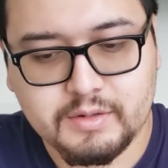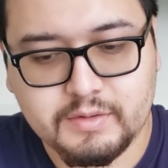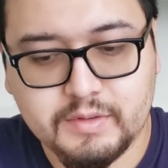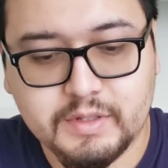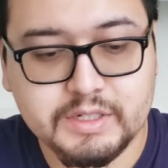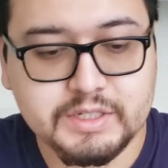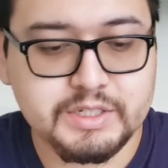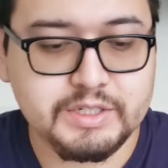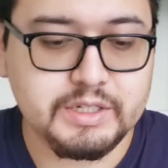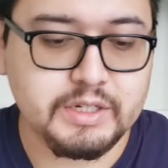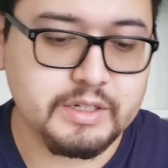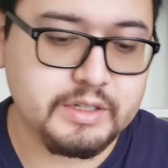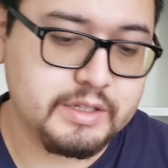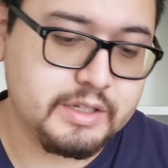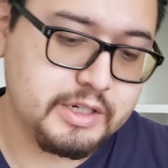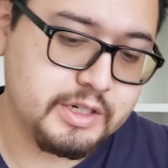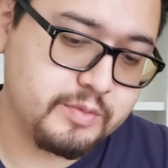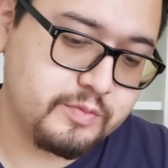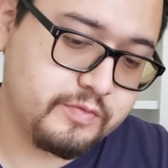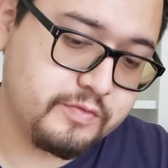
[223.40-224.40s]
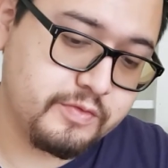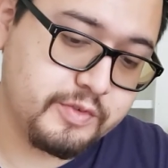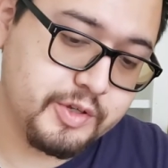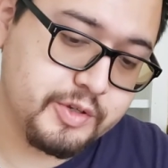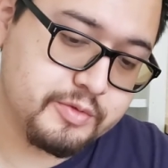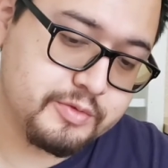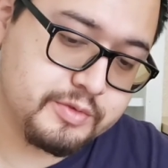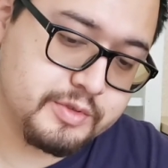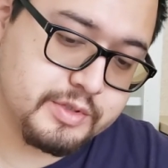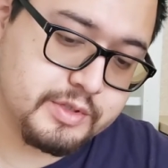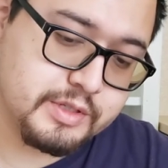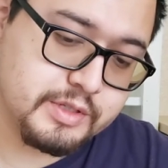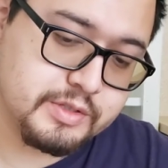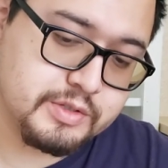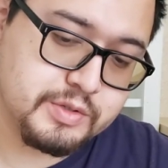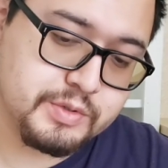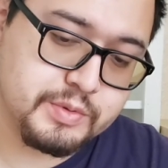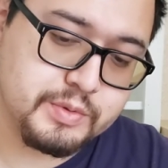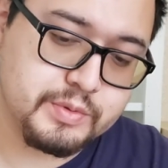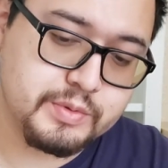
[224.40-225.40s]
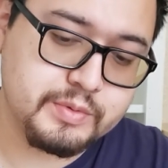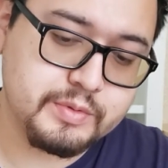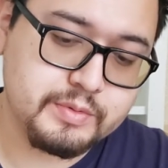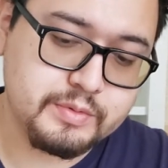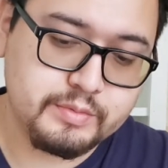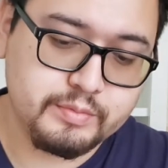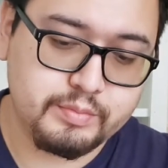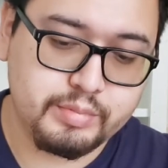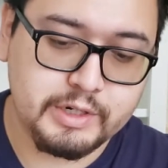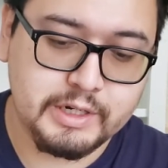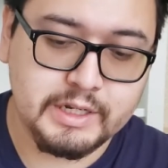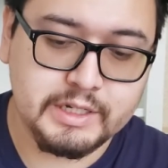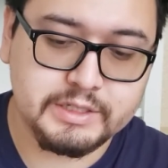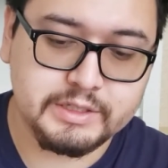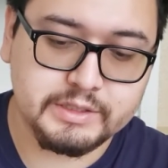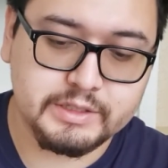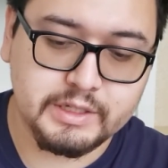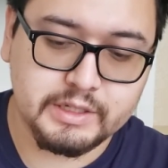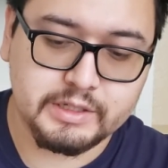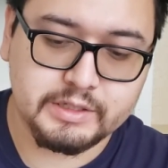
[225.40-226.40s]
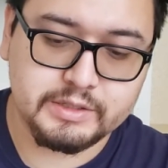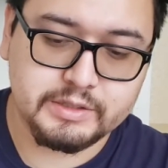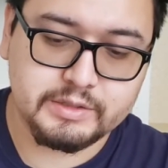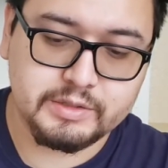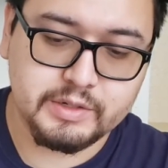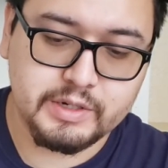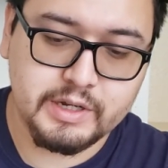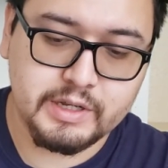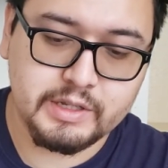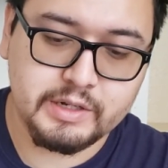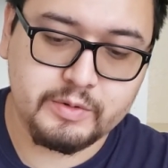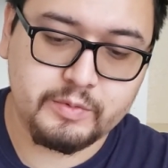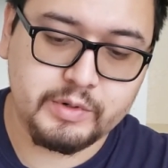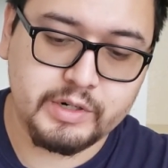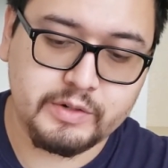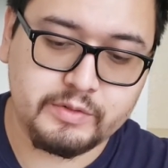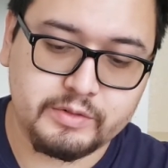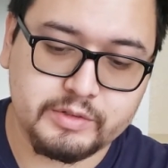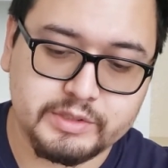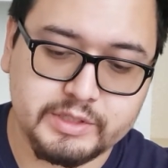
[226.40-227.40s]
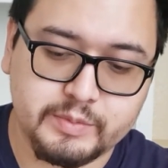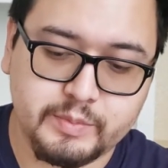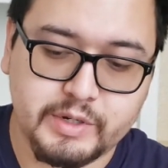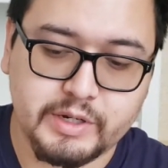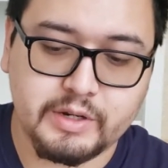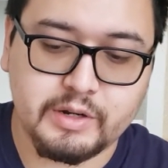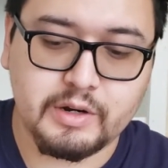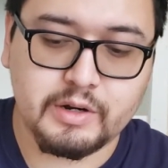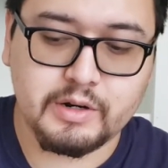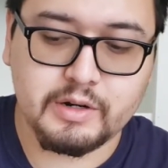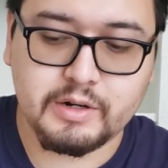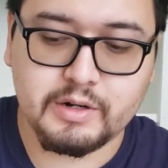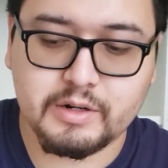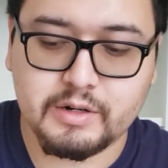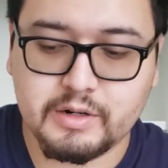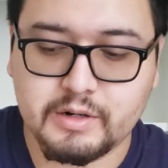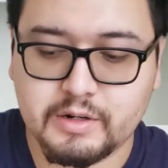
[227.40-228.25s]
The sun didn't fuse the two plastic together when I was in my car.